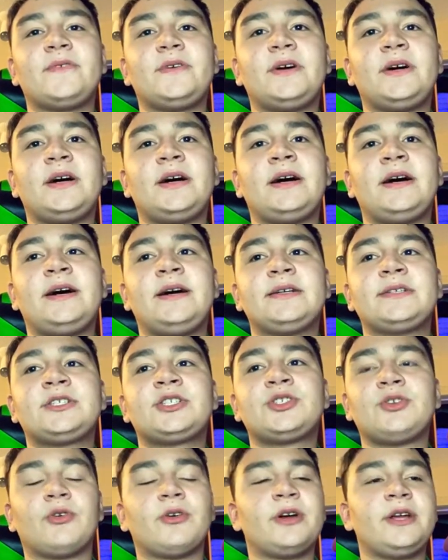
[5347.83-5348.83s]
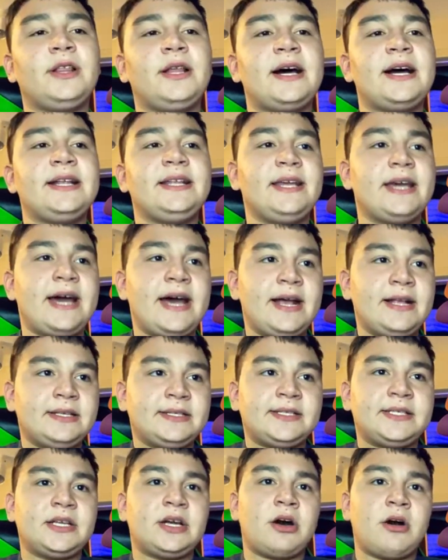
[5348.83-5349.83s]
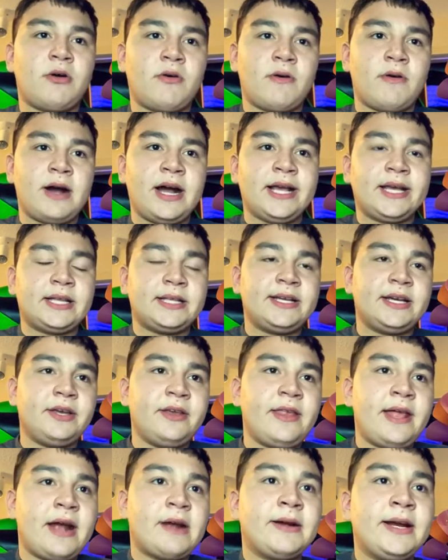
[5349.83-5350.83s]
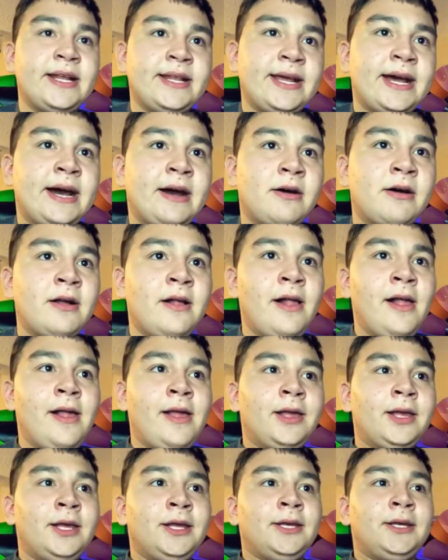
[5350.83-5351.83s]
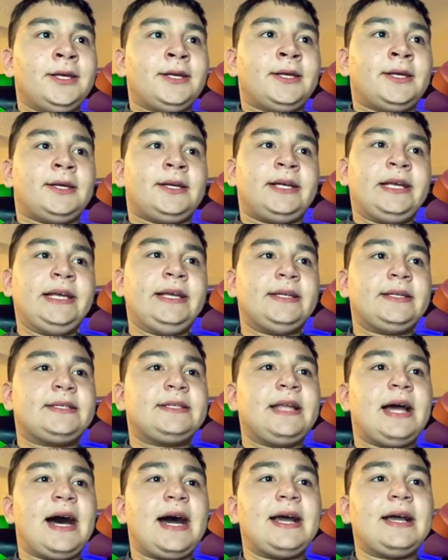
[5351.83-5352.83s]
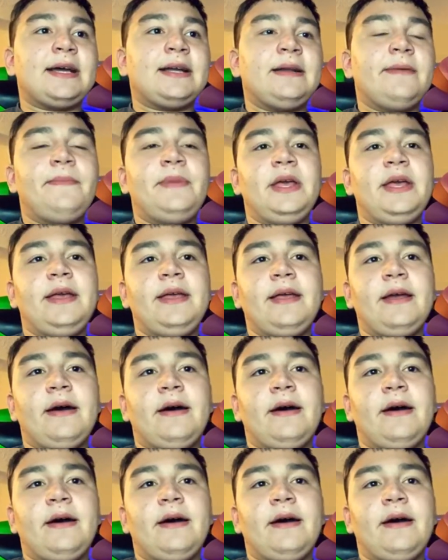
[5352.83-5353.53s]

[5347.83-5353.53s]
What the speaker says: storyline yet. So I can tell you that right now. He's not gonna be